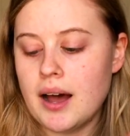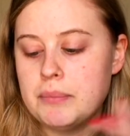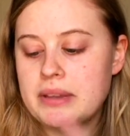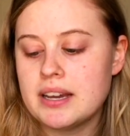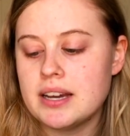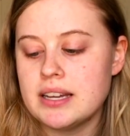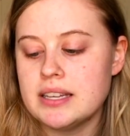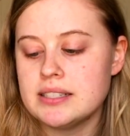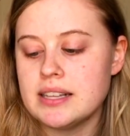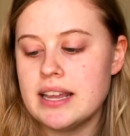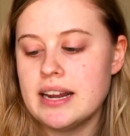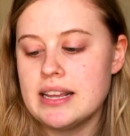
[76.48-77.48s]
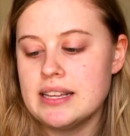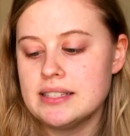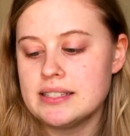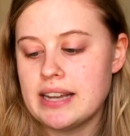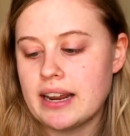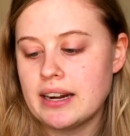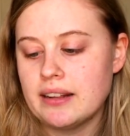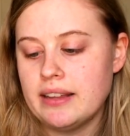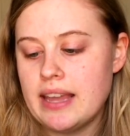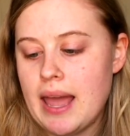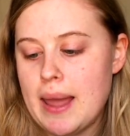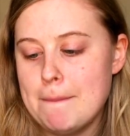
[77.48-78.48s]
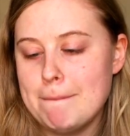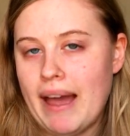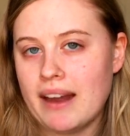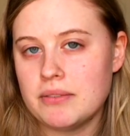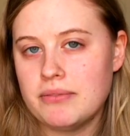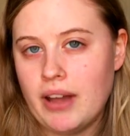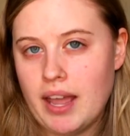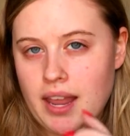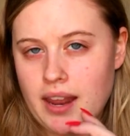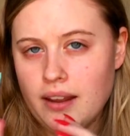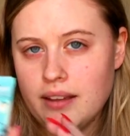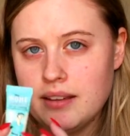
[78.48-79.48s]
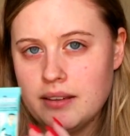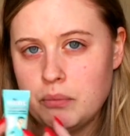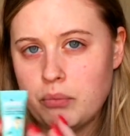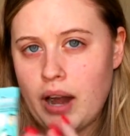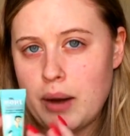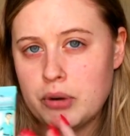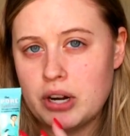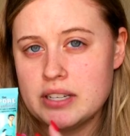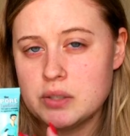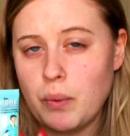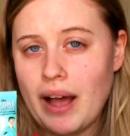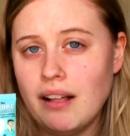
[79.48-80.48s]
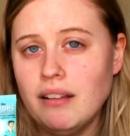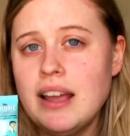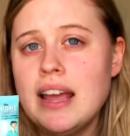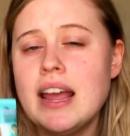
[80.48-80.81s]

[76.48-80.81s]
because it is technically a mattifying primer as well,